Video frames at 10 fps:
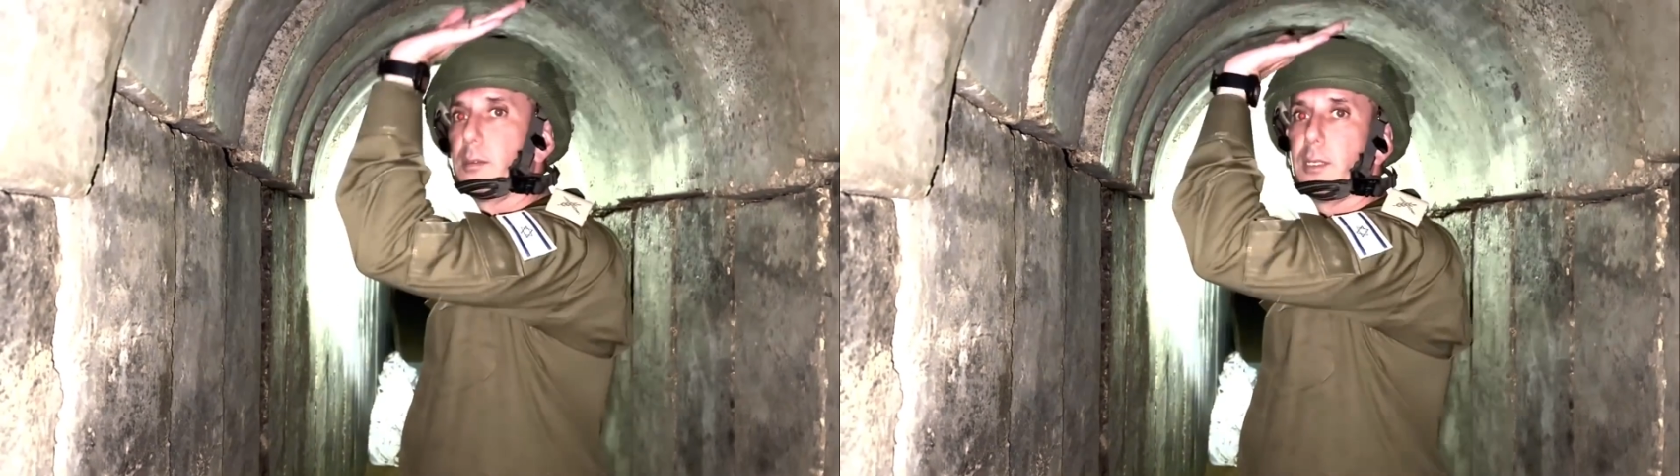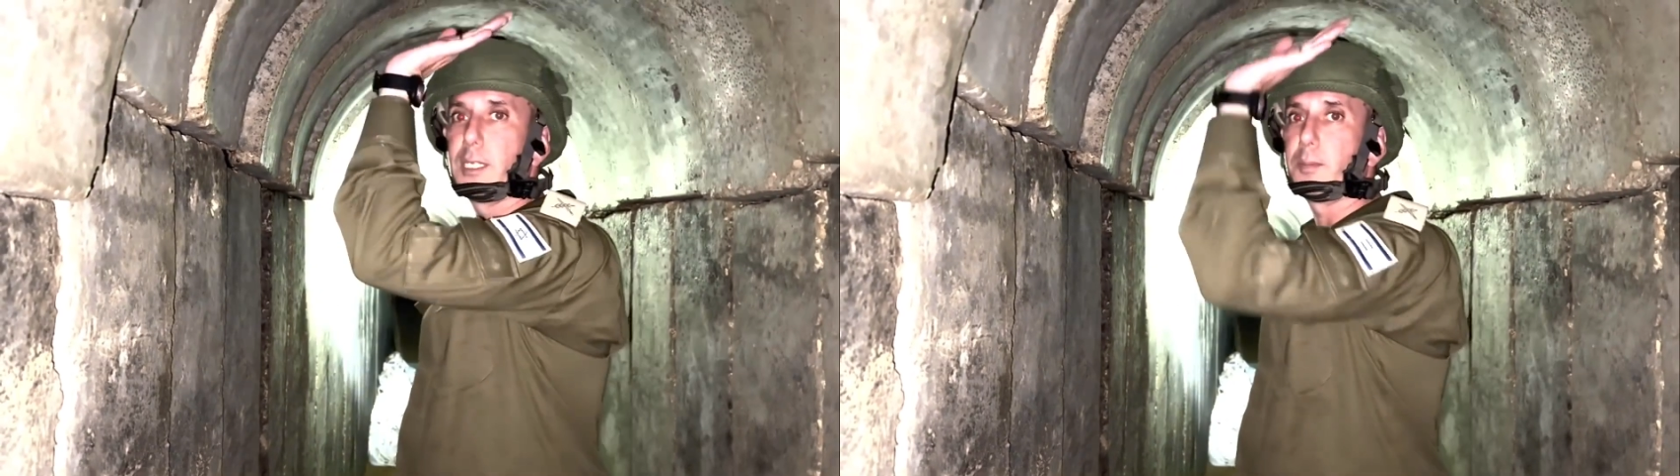
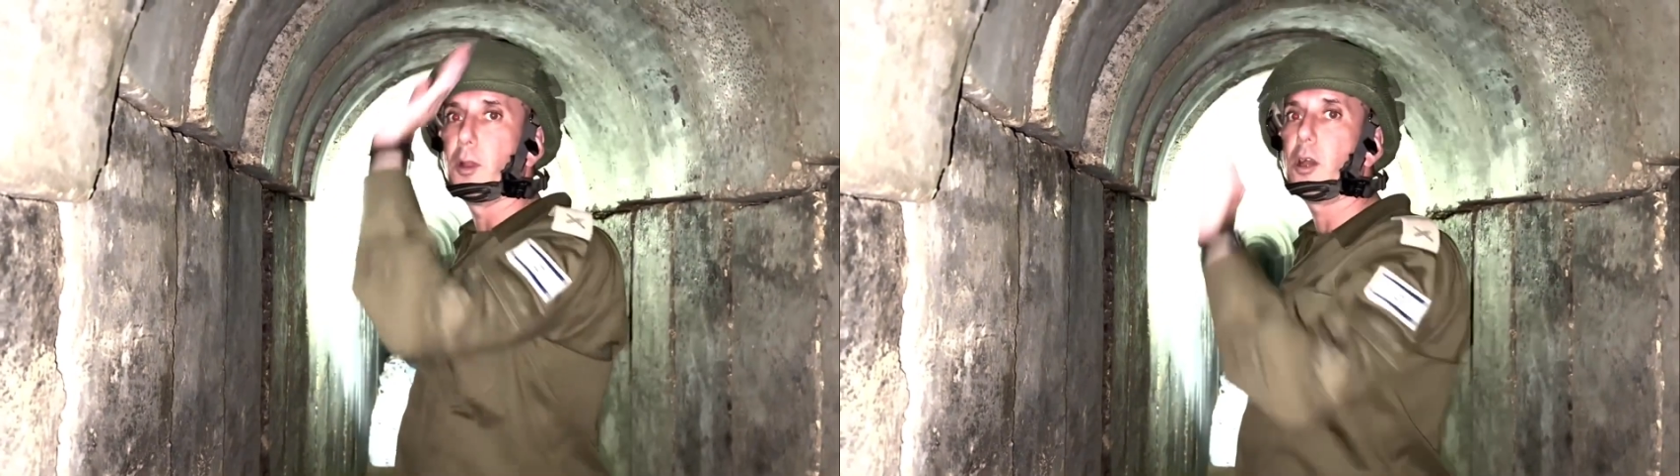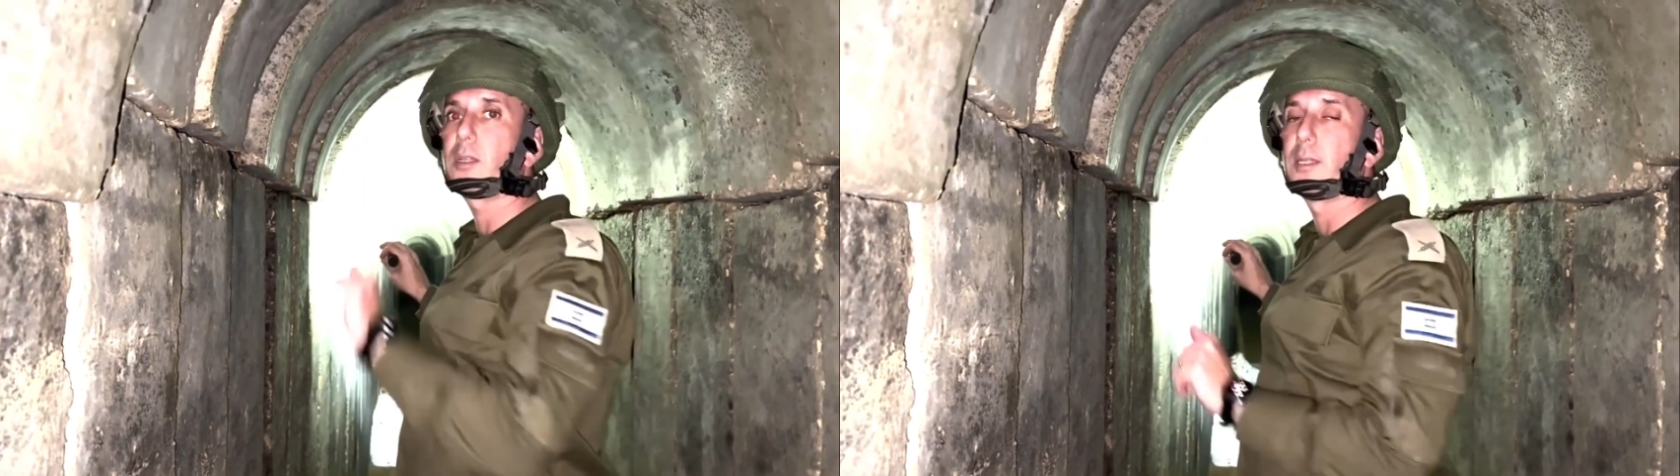It's
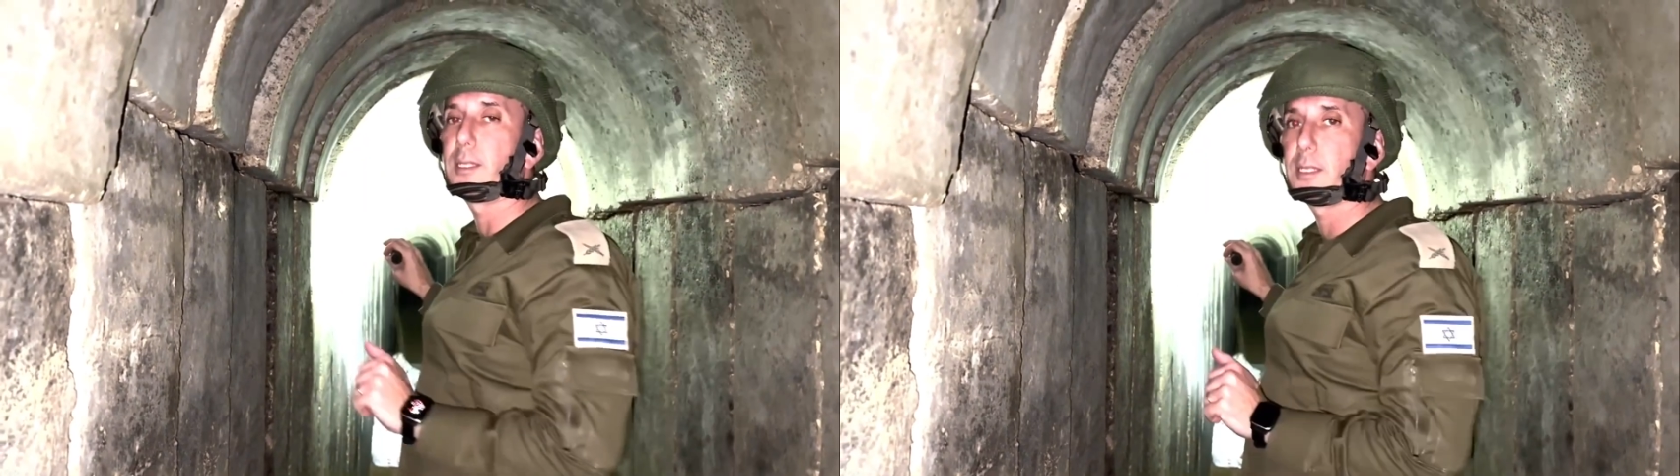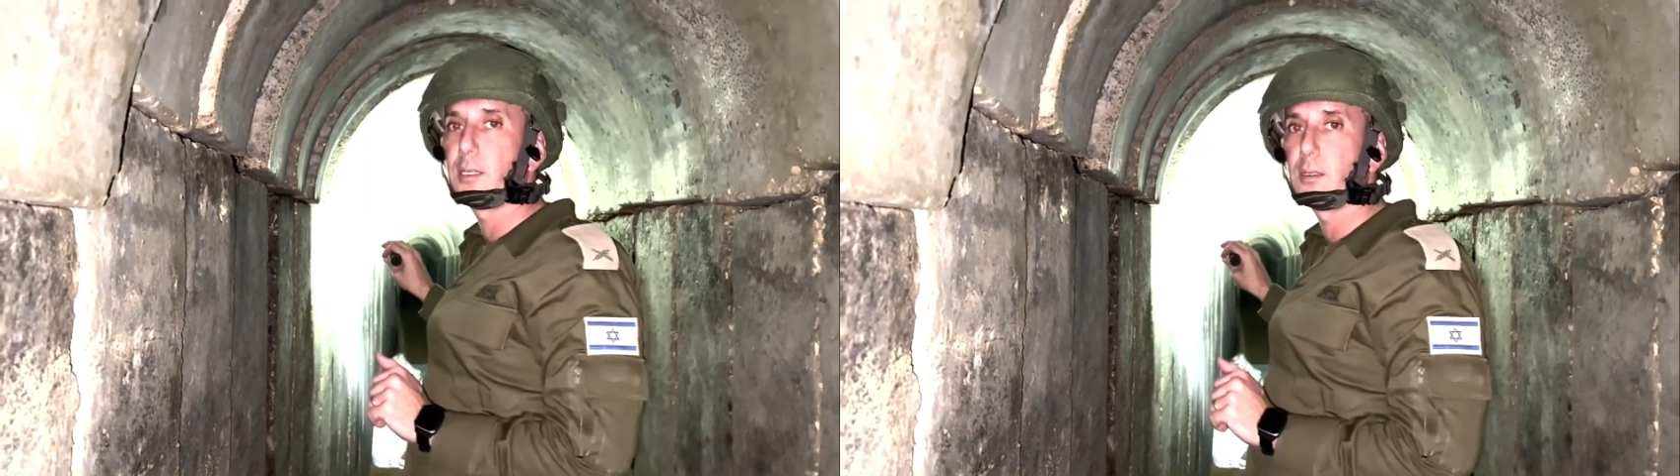blocked and
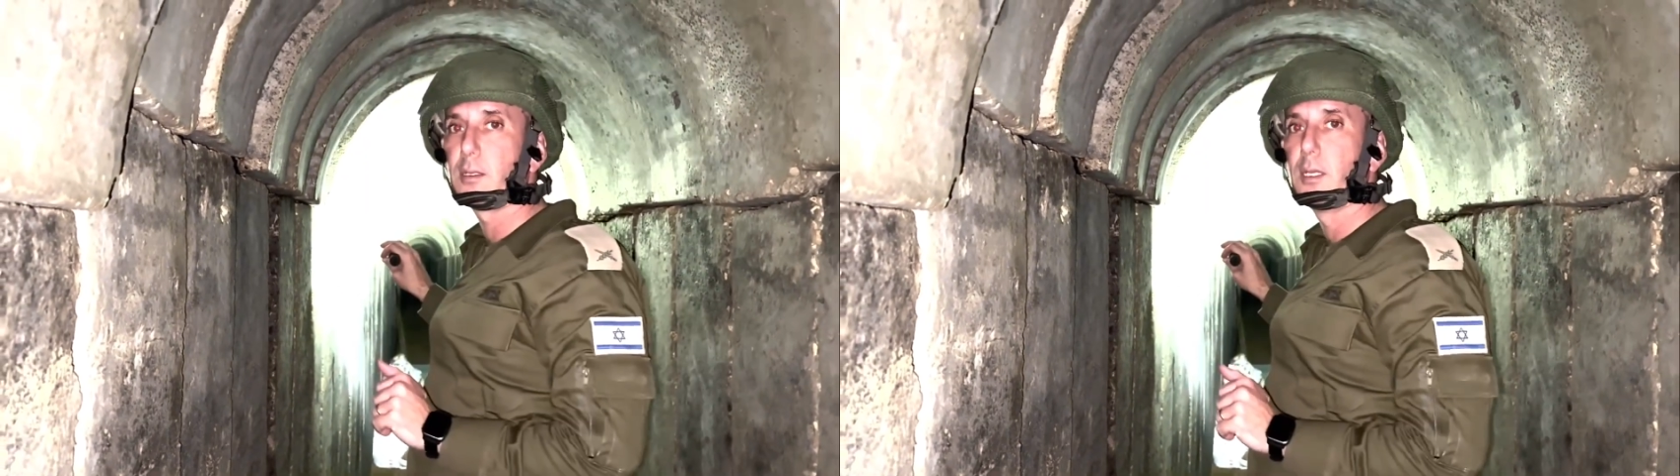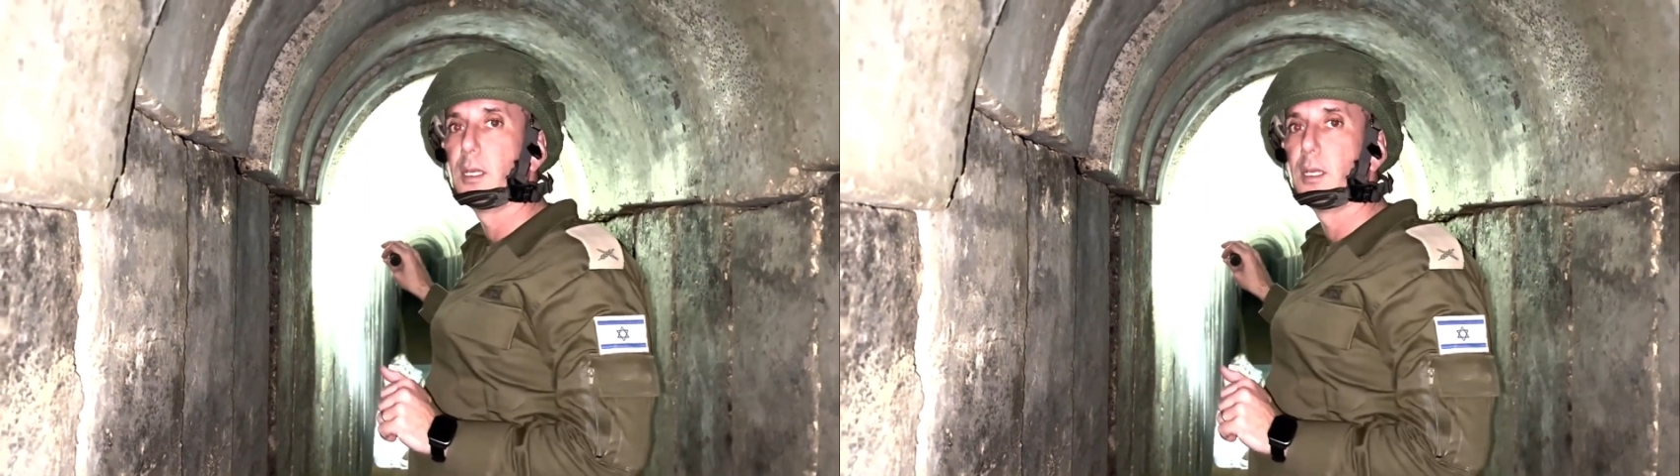sealed.